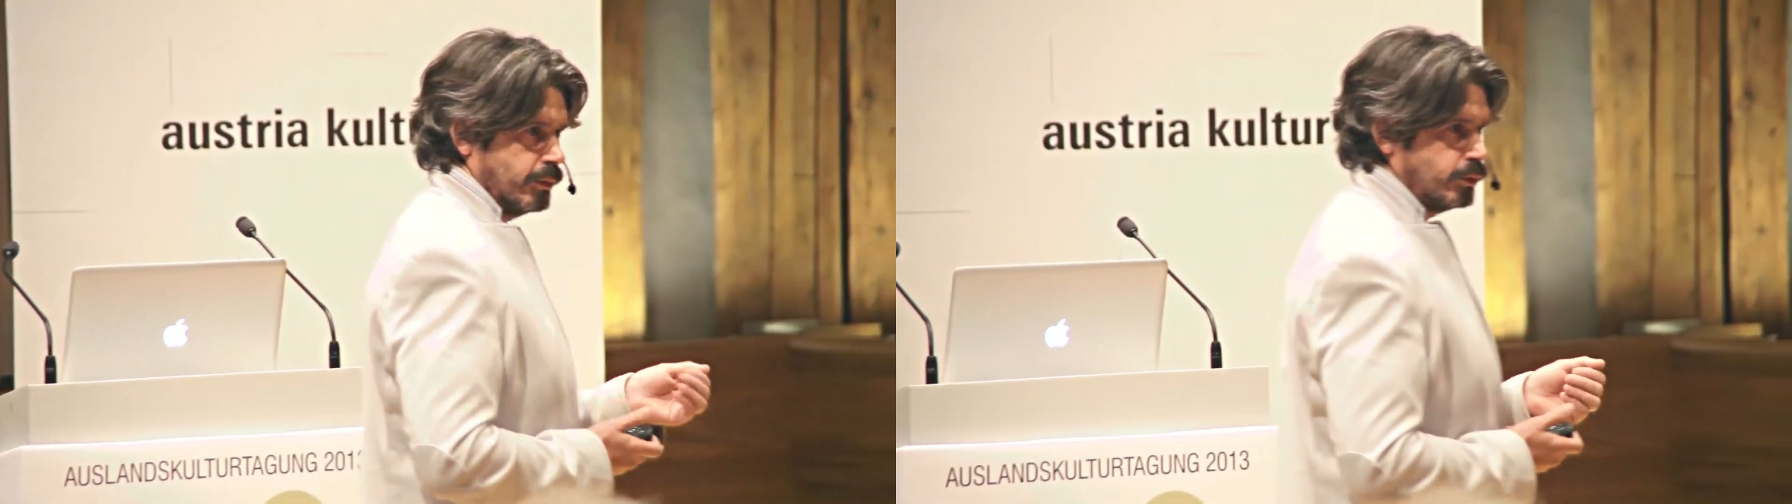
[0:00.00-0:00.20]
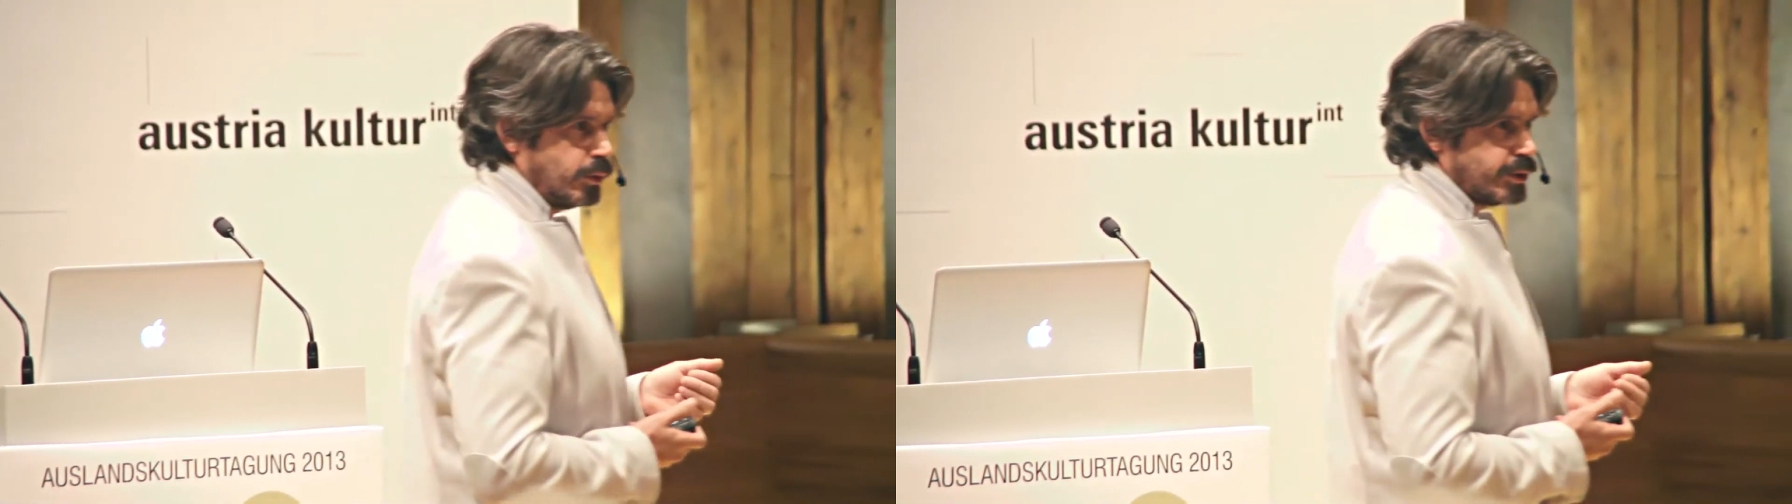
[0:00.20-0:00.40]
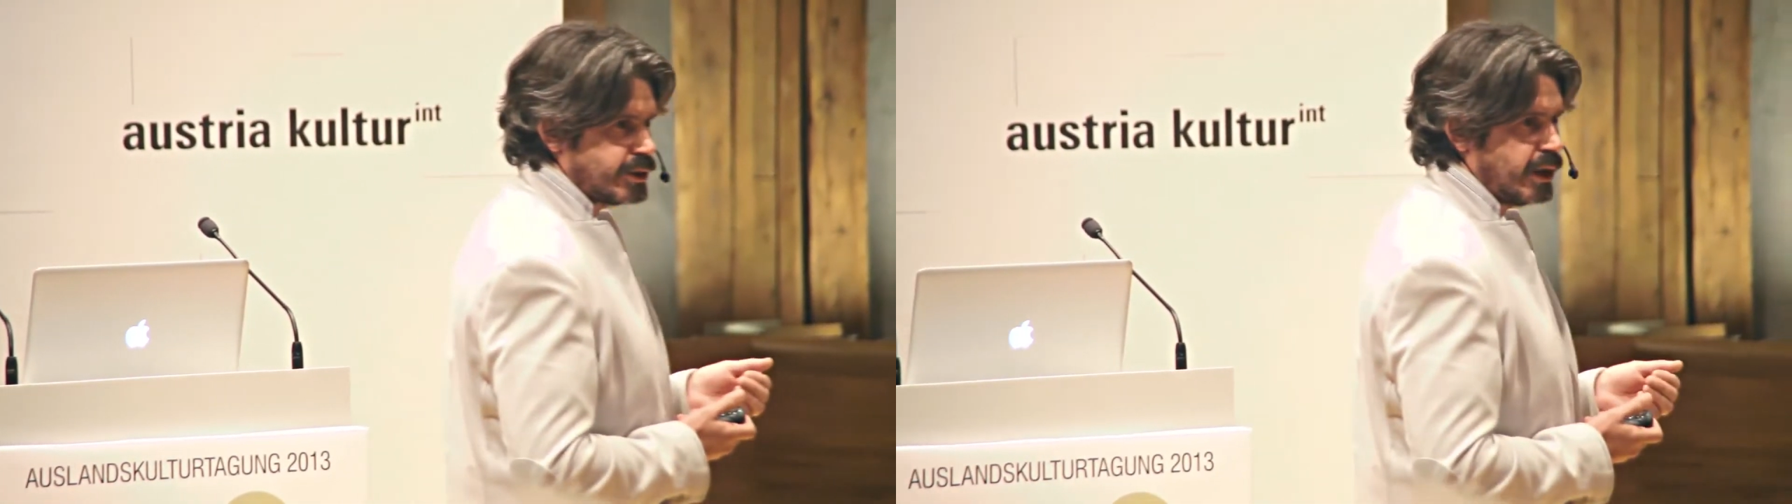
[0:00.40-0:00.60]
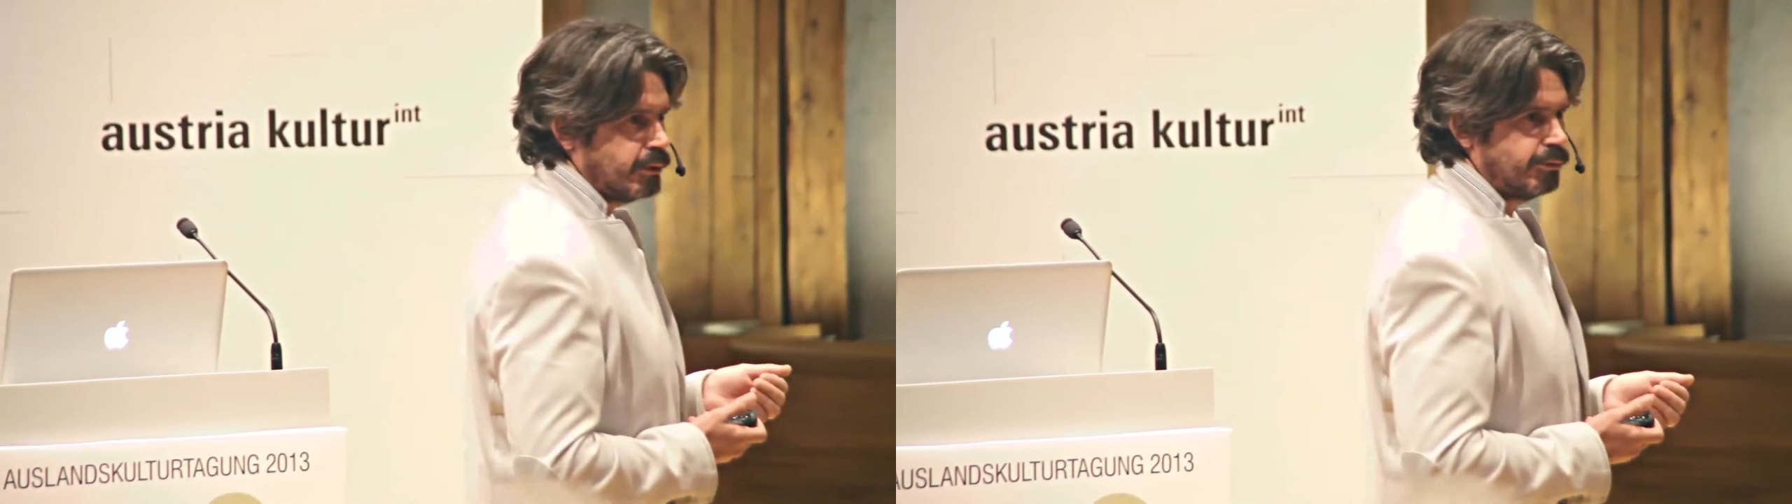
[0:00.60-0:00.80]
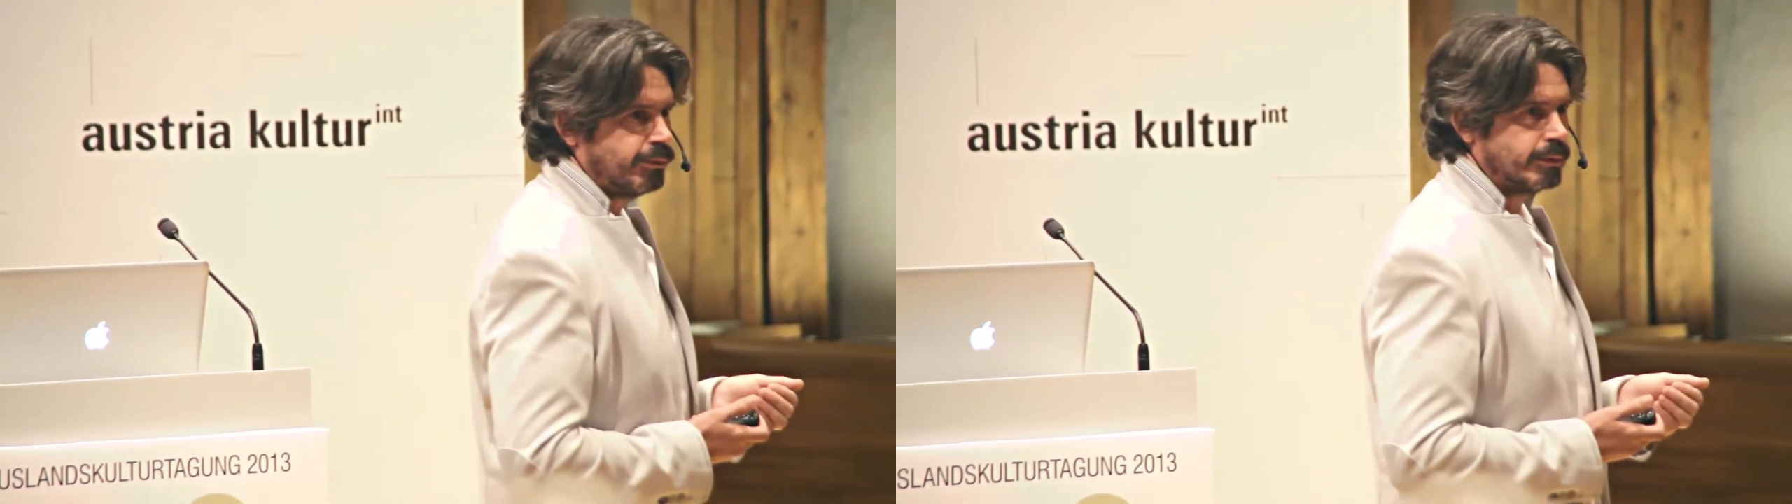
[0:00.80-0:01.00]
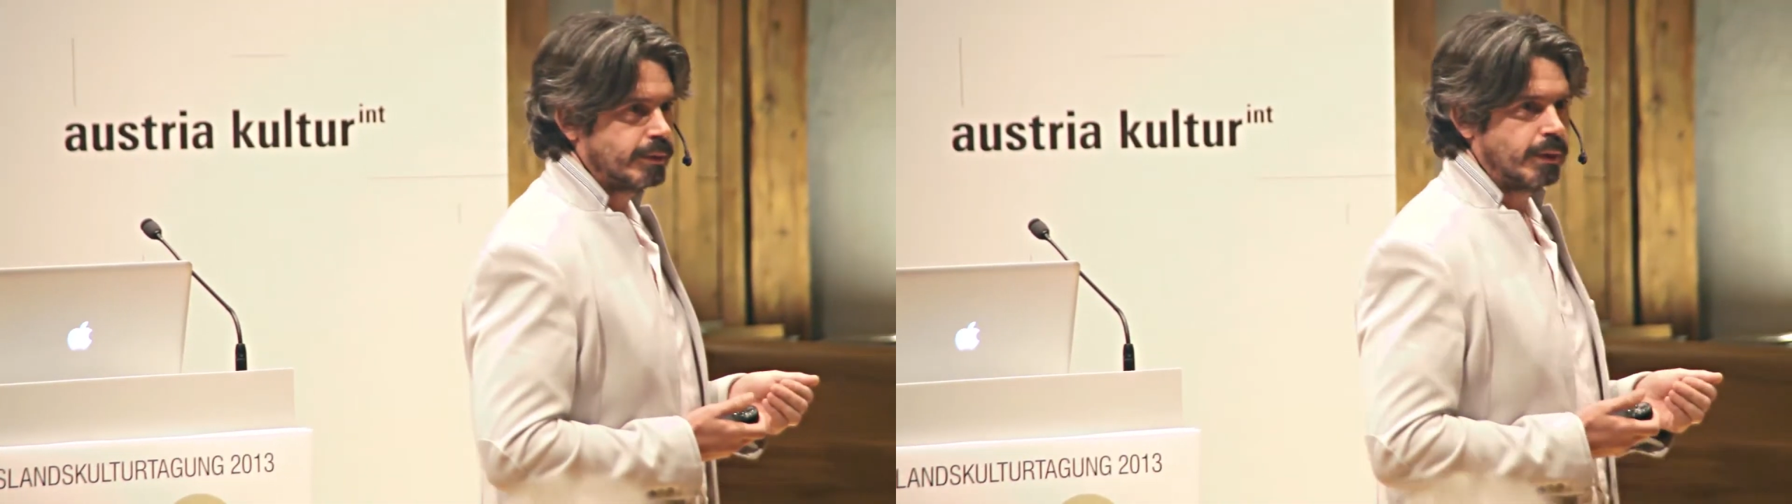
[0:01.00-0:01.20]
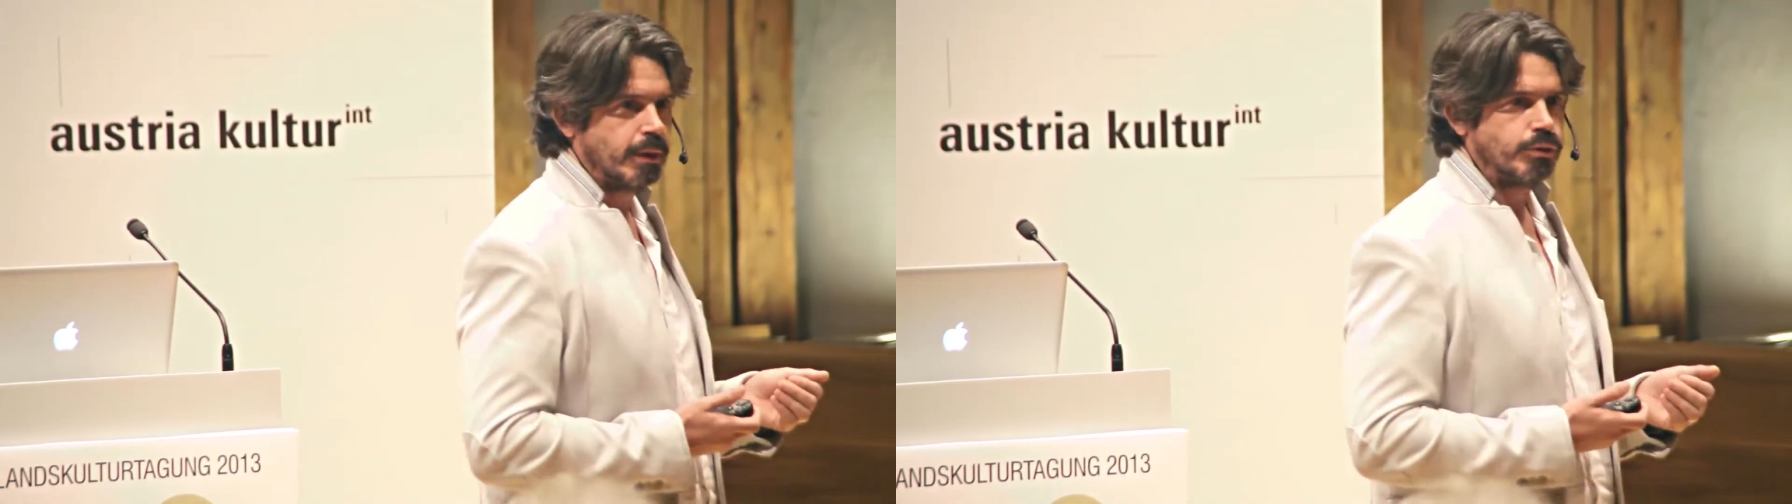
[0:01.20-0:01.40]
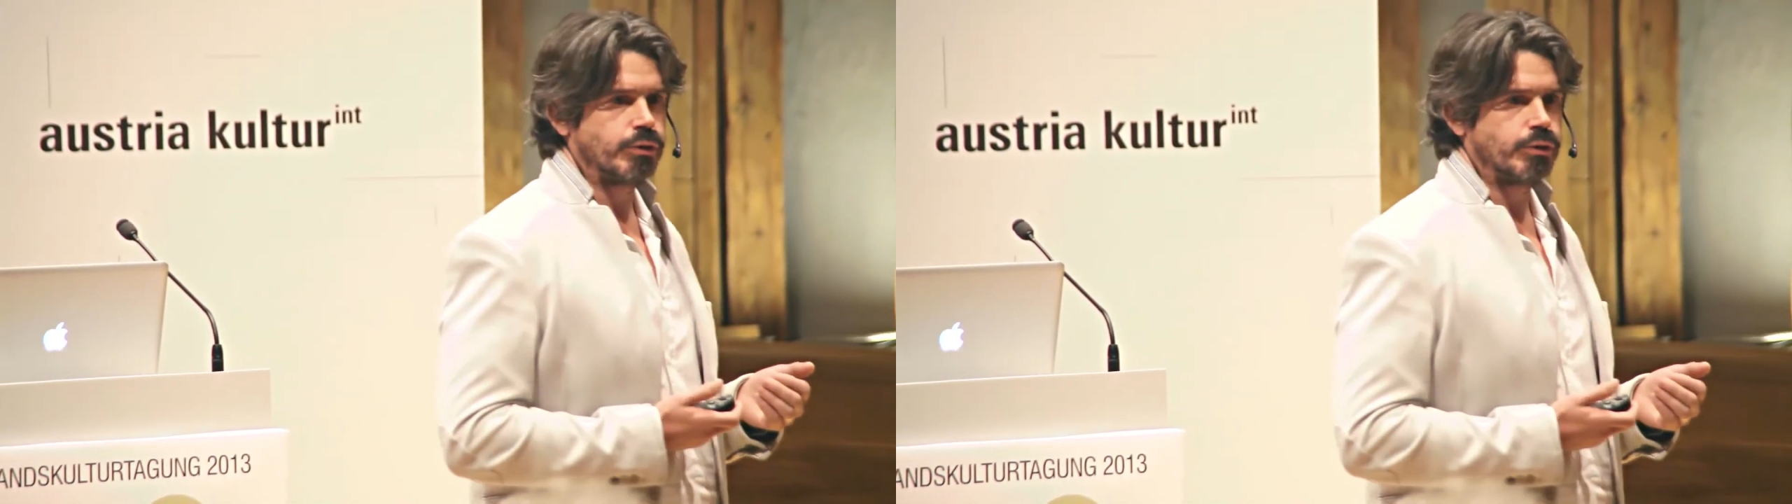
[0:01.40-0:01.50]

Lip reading: to ourselves. You